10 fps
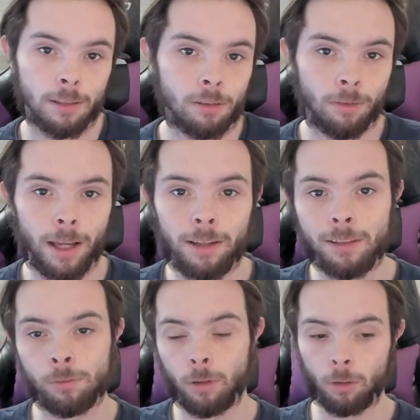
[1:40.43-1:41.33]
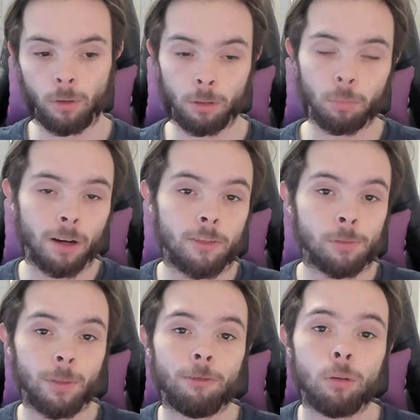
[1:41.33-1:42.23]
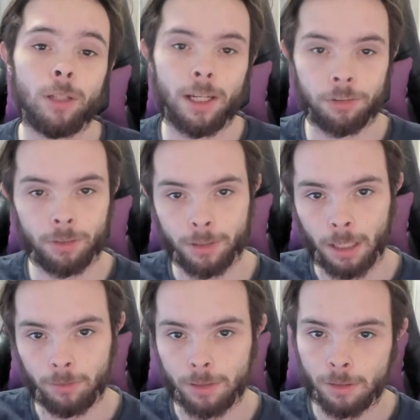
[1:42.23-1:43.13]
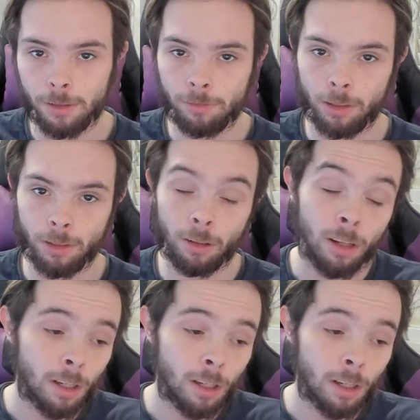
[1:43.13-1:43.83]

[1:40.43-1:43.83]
So that is what I want to preface before we actually dive into this video.